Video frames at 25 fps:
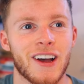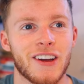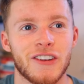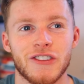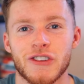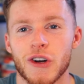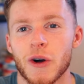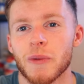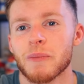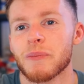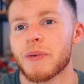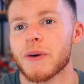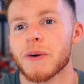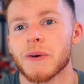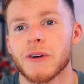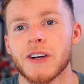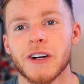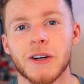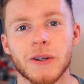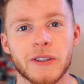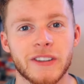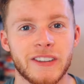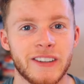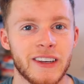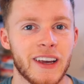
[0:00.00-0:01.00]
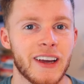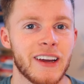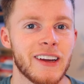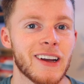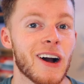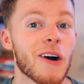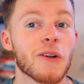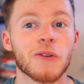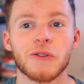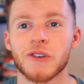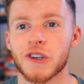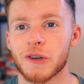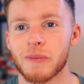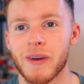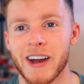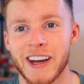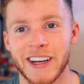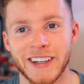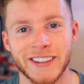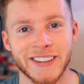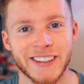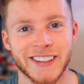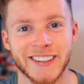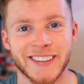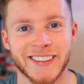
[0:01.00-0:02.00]
Jean-Paul Gaultier,
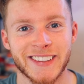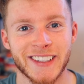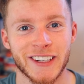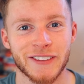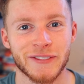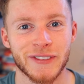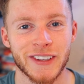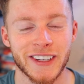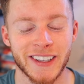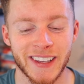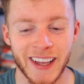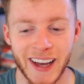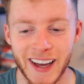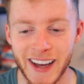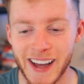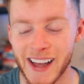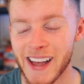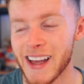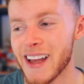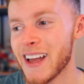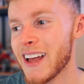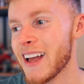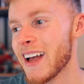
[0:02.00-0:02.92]
Ultramale and stuff like that.